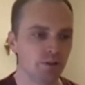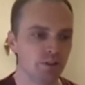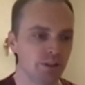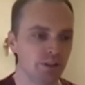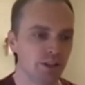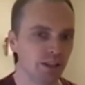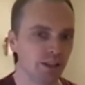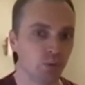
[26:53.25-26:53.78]

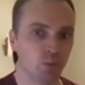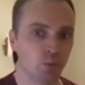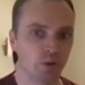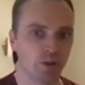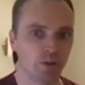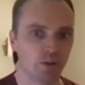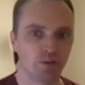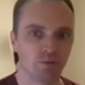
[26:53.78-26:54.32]
dealing
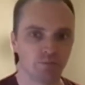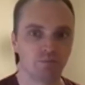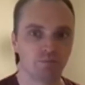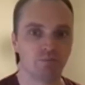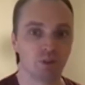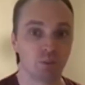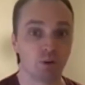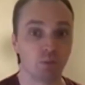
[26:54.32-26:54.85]
with
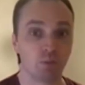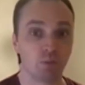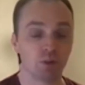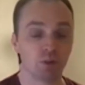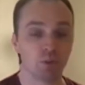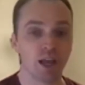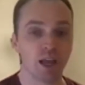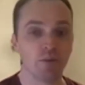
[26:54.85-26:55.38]
the problems that
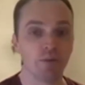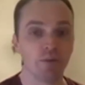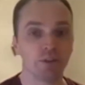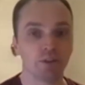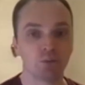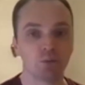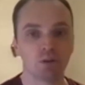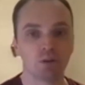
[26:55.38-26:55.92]
we have in
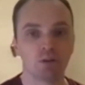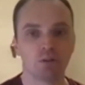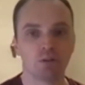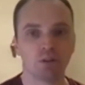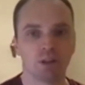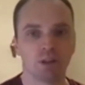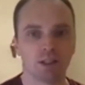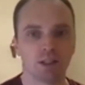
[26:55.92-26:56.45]
this world.
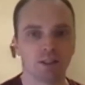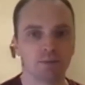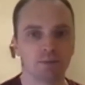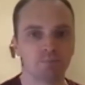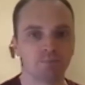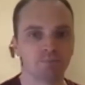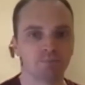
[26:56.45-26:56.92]
I